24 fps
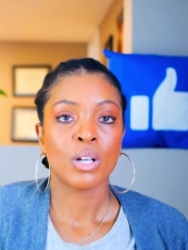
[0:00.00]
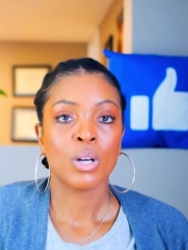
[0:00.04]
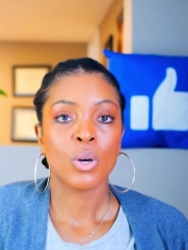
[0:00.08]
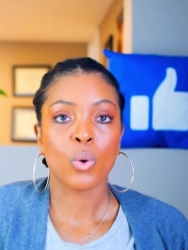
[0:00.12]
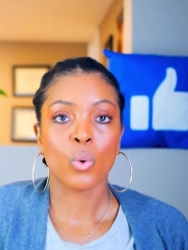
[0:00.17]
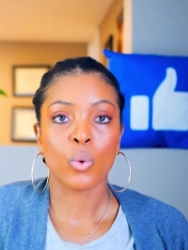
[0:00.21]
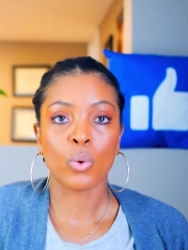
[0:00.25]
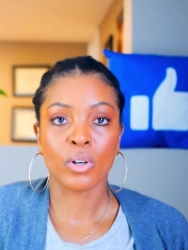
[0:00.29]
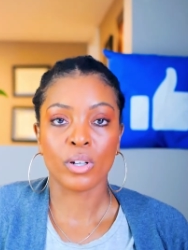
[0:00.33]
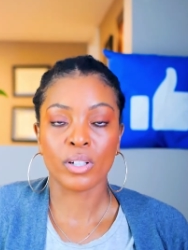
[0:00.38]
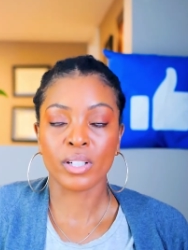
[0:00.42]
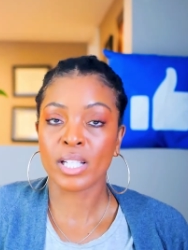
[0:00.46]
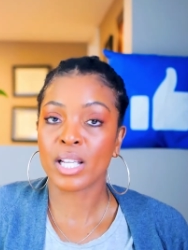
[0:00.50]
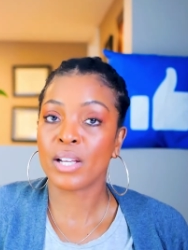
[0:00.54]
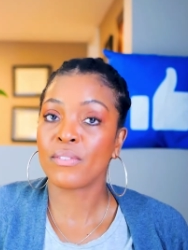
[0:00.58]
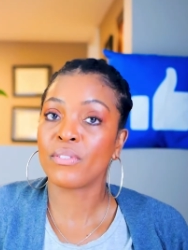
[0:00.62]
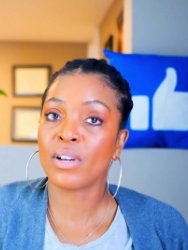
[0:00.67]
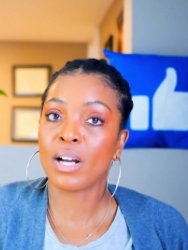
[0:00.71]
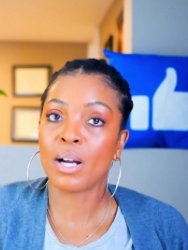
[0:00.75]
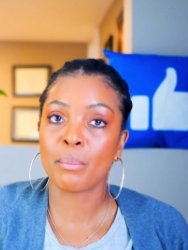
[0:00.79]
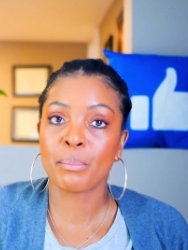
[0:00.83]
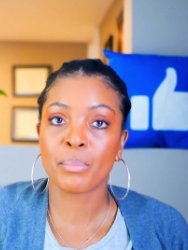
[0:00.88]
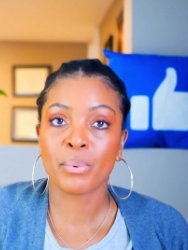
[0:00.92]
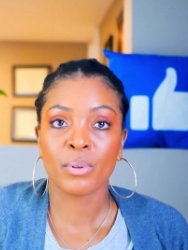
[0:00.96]
or give
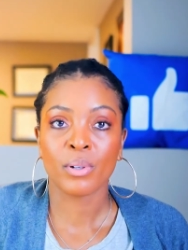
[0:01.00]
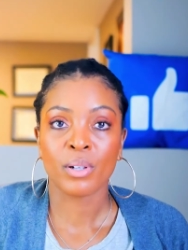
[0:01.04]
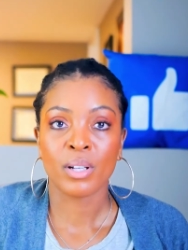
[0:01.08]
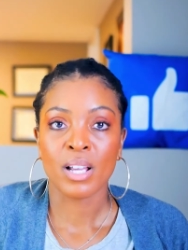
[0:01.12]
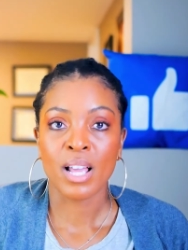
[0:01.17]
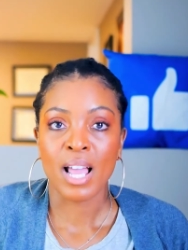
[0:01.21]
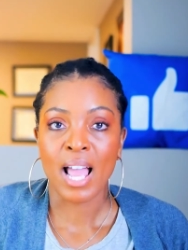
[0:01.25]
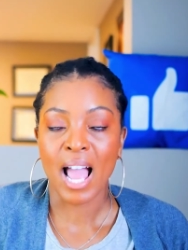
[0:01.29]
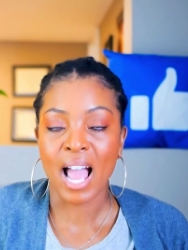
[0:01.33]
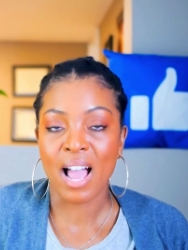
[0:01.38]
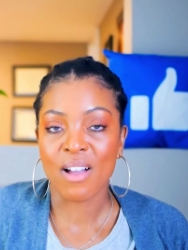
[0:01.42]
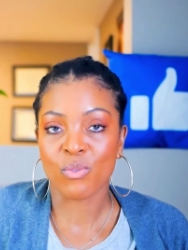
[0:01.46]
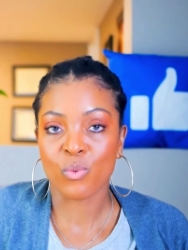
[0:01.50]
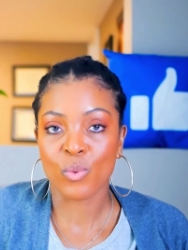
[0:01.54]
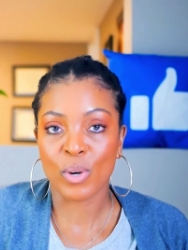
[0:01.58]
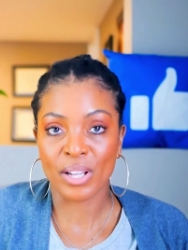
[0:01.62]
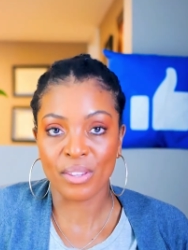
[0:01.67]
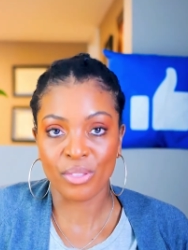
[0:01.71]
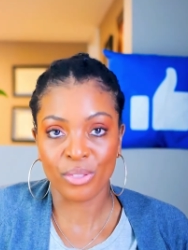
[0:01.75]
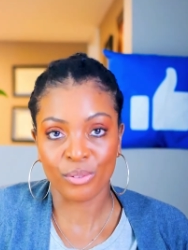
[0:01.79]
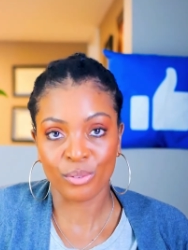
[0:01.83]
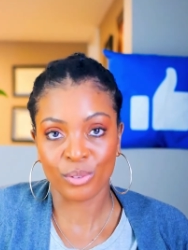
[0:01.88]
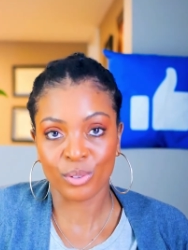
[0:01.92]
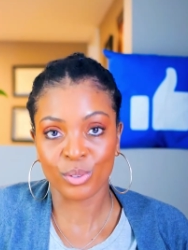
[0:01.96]
up halfway
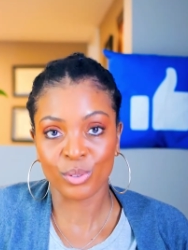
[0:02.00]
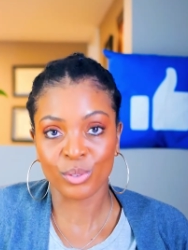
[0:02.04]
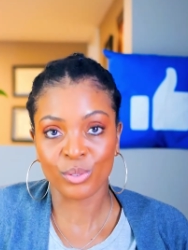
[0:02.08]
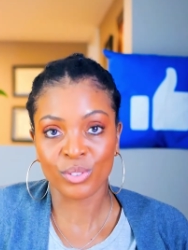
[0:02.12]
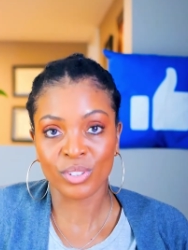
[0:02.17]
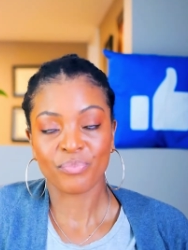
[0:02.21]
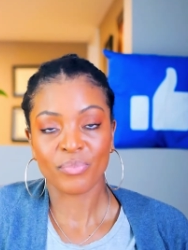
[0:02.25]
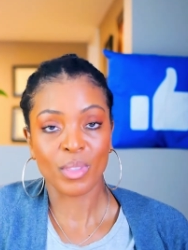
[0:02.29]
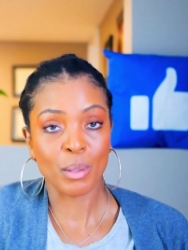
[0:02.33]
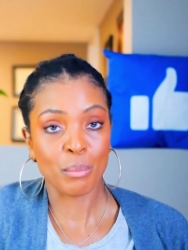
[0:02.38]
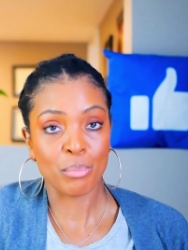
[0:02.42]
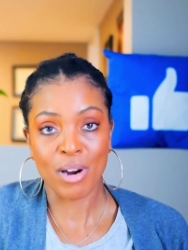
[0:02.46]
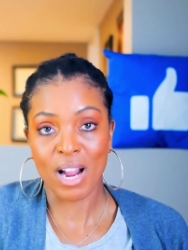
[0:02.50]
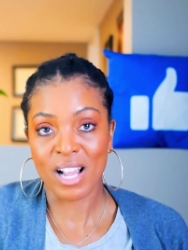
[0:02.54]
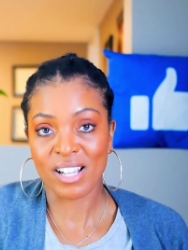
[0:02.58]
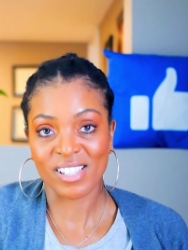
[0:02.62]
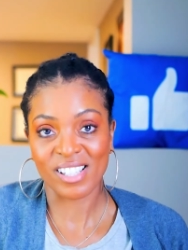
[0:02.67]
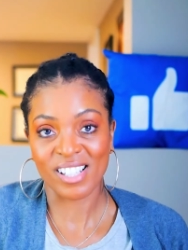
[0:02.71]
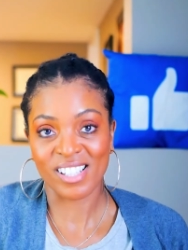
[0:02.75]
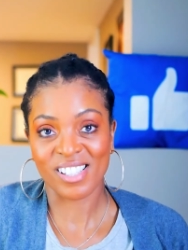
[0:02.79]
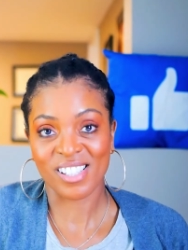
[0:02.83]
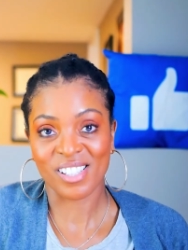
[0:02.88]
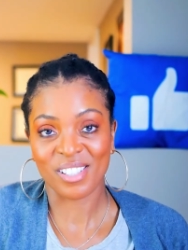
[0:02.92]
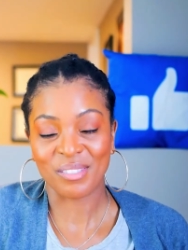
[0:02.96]
through the
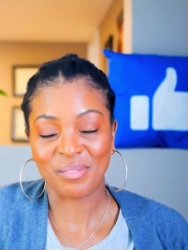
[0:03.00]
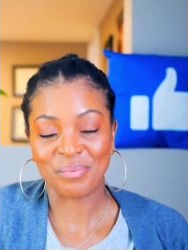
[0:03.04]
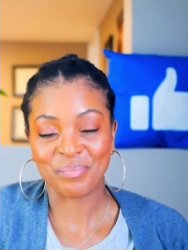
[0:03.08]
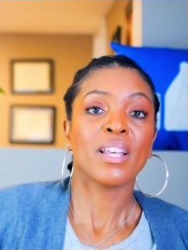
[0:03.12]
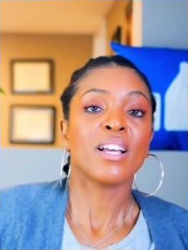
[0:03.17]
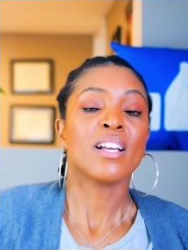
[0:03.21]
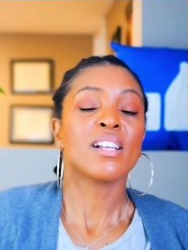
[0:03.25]
process.